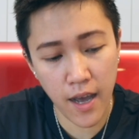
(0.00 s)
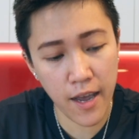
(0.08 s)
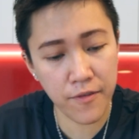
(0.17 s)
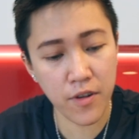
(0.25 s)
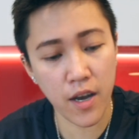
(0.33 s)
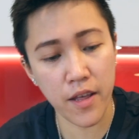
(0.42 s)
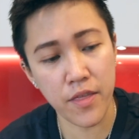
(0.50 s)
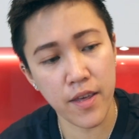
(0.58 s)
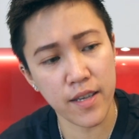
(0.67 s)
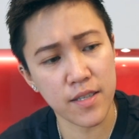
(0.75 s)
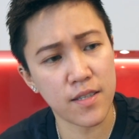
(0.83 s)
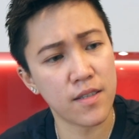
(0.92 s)
I've got
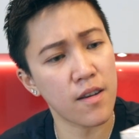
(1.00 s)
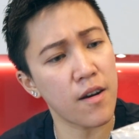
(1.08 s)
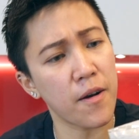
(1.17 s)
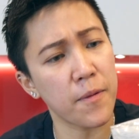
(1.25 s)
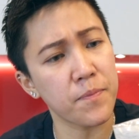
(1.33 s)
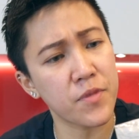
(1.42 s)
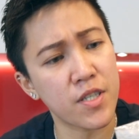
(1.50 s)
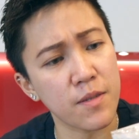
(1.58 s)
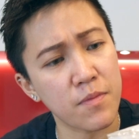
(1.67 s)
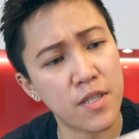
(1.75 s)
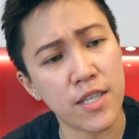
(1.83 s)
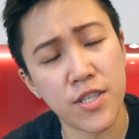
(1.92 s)
this some
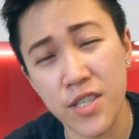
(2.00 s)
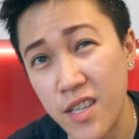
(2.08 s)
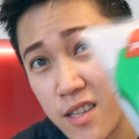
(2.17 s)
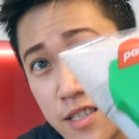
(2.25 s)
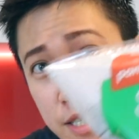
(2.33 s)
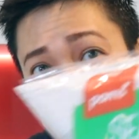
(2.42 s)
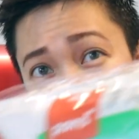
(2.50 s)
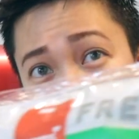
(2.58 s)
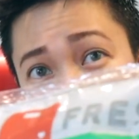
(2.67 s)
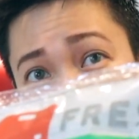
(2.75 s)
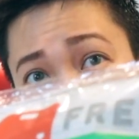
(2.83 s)
seasonal salad